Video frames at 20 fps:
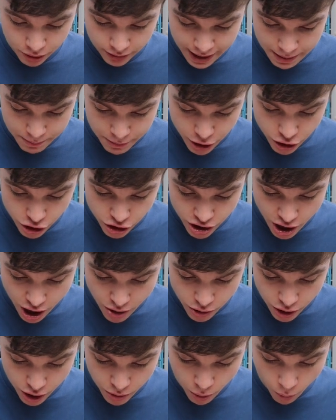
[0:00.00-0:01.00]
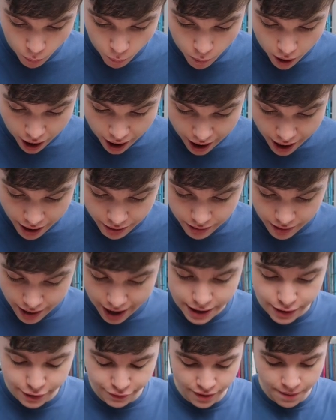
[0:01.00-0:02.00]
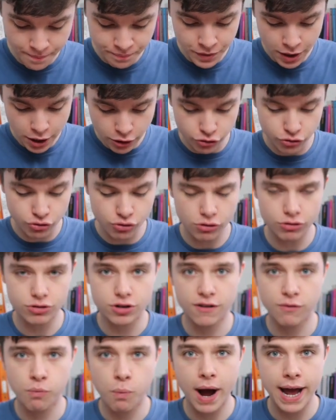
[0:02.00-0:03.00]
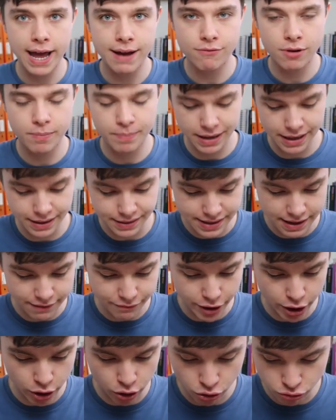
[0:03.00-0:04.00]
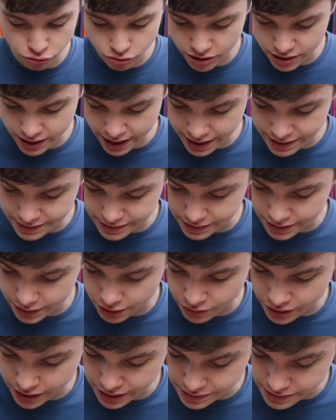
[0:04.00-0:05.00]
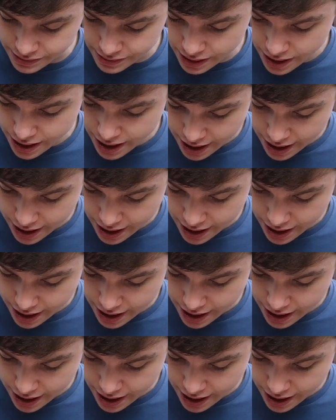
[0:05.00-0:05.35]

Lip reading: but let me show you a kind of structure of why it repeats every 180 degrees.